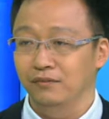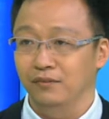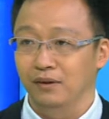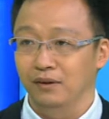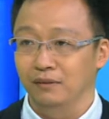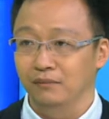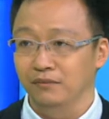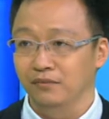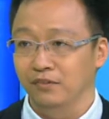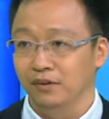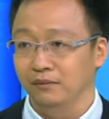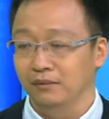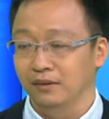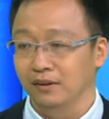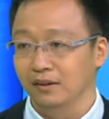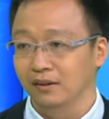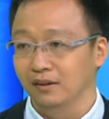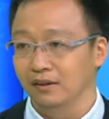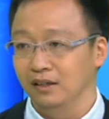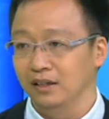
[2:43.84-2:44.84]
from
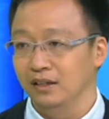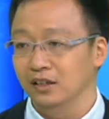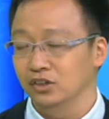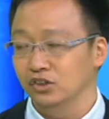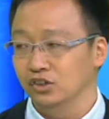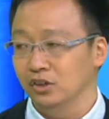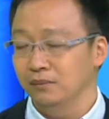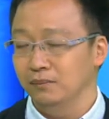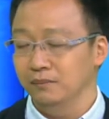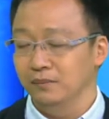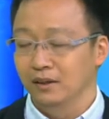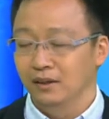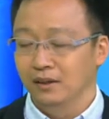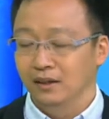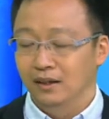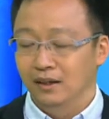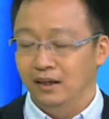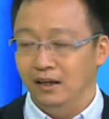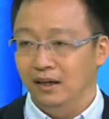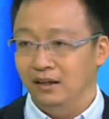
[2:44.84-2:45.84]
the leadership,
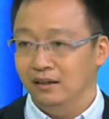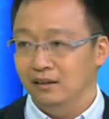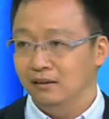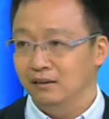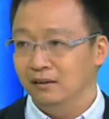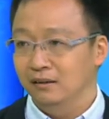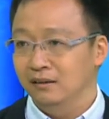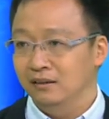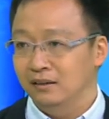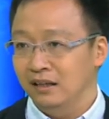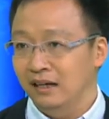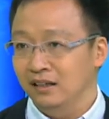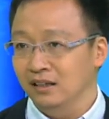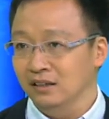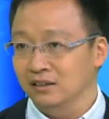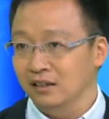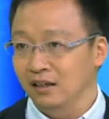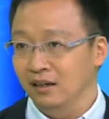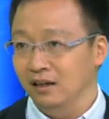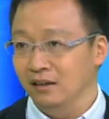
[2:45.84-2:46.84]
and that
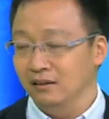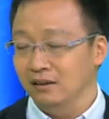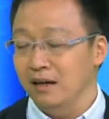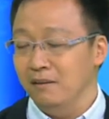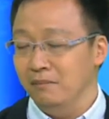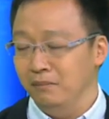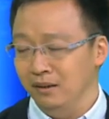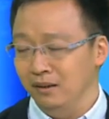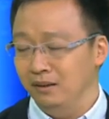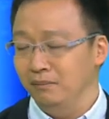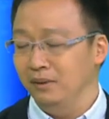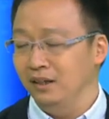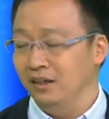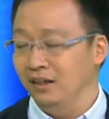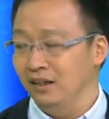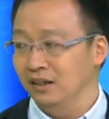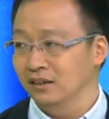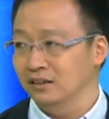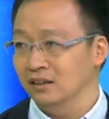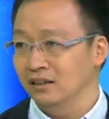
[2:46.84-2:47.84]
is that may
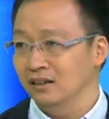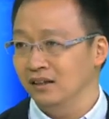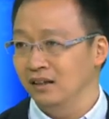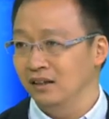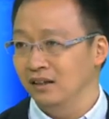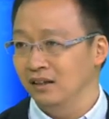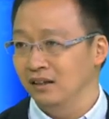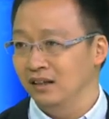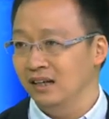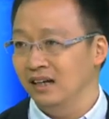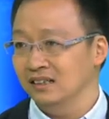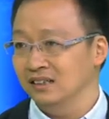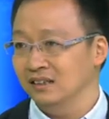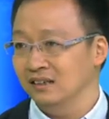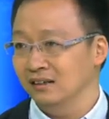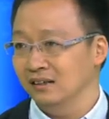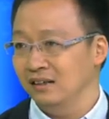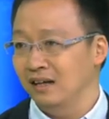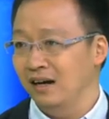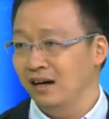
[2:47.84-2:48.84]
be his
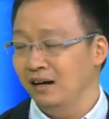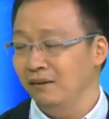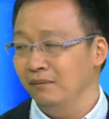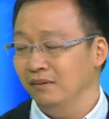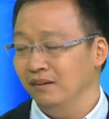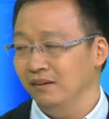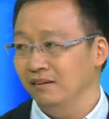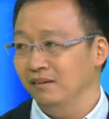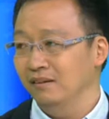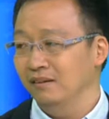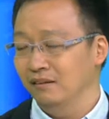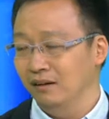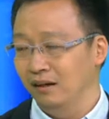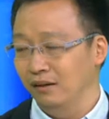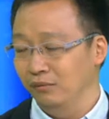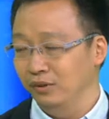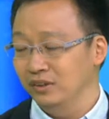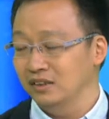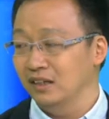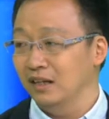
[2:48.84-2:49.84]
last time
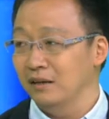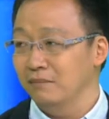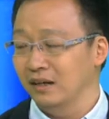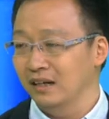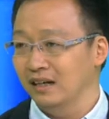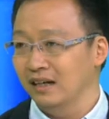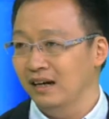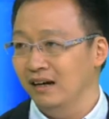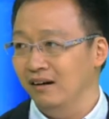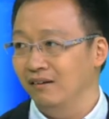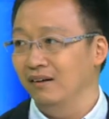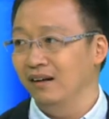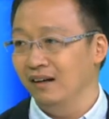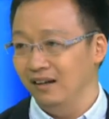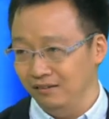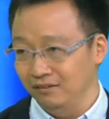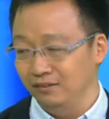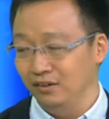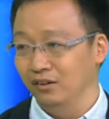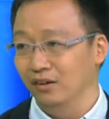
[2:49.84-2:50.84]
visiting Macau,
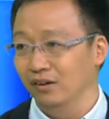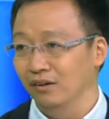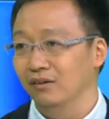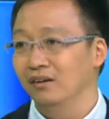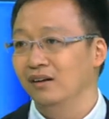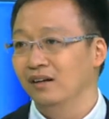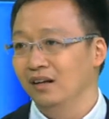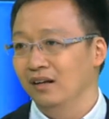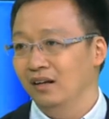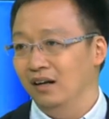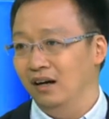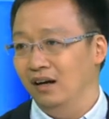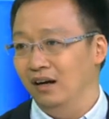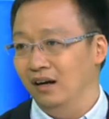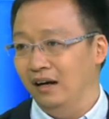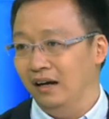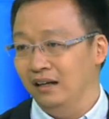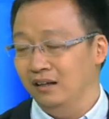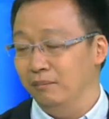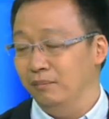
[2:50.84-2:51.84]
you know,
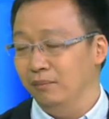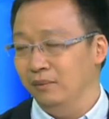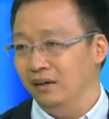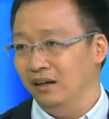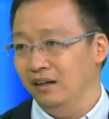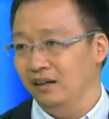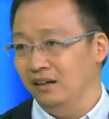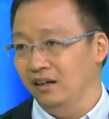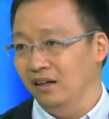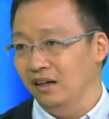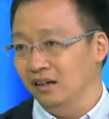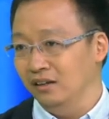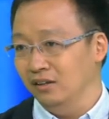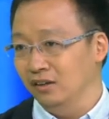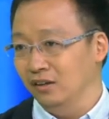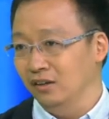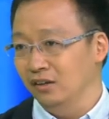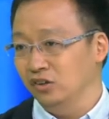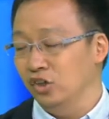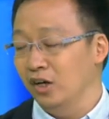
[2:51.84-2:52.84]
at
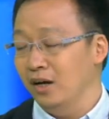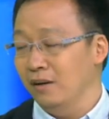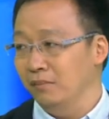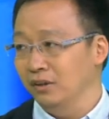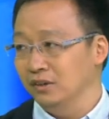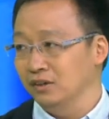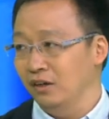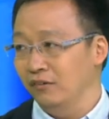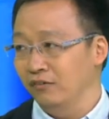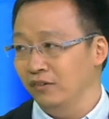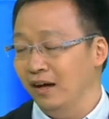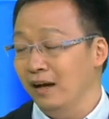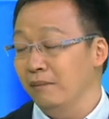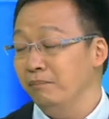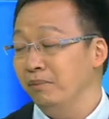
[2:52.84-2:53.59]
the chairman's of the